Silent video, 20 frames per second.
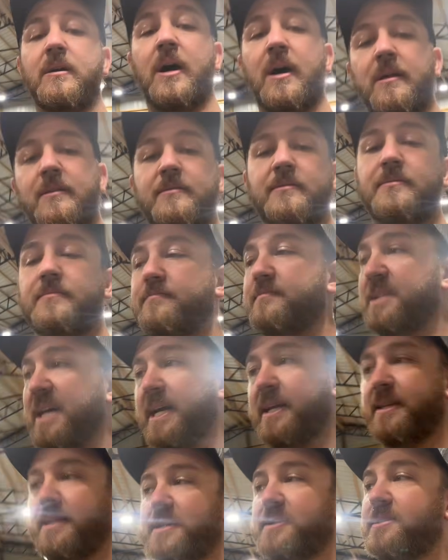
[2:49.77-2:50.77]
Other
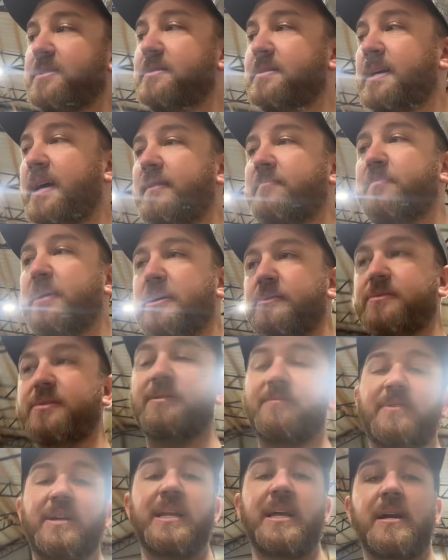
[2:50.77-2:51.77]
technicians have posted
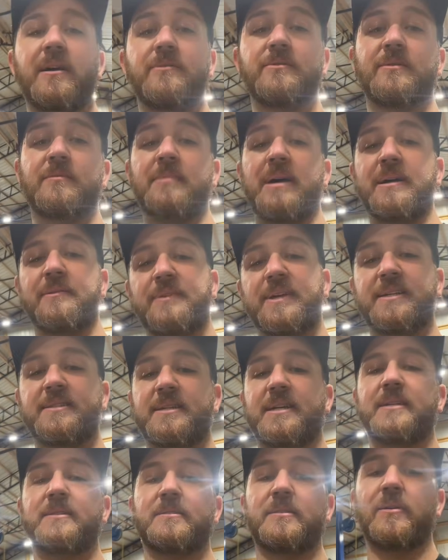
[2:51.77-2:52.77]
videos about these
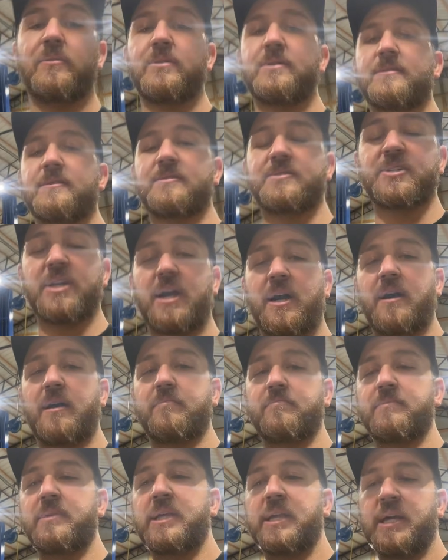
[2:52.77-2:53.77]
things doing their job,
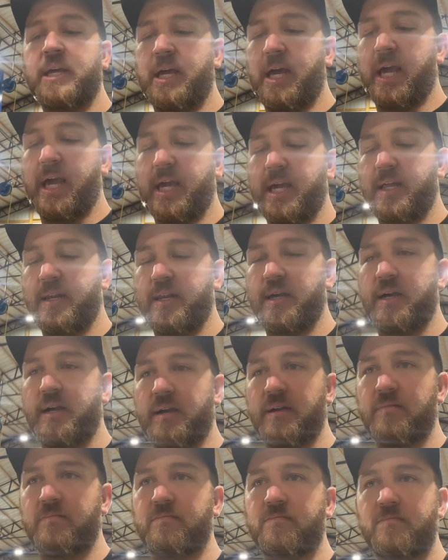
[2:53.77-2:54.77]
and
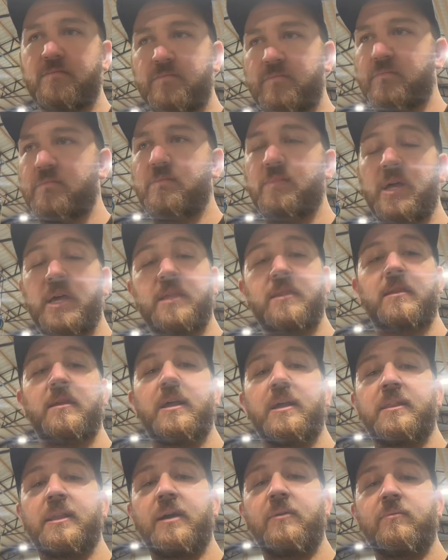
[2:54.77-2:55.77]

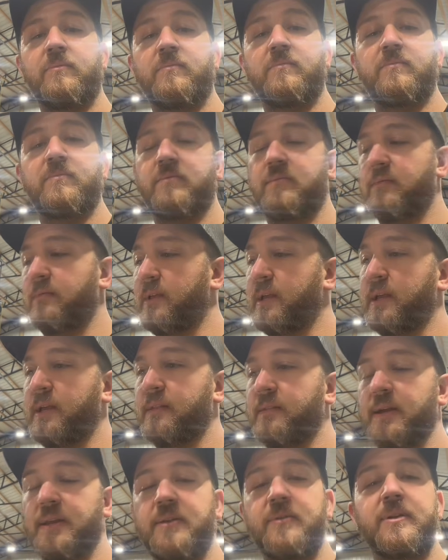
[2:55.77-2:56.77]

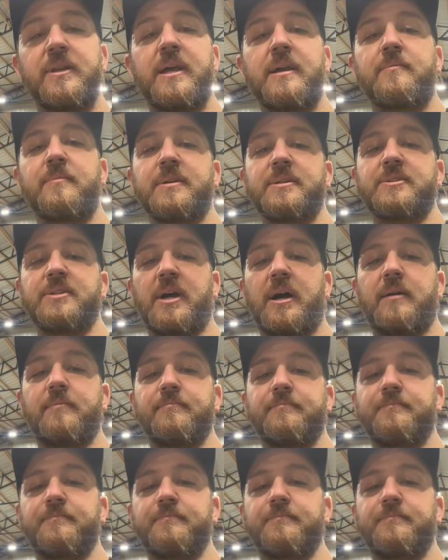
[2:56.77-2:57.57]
they do a damn good job.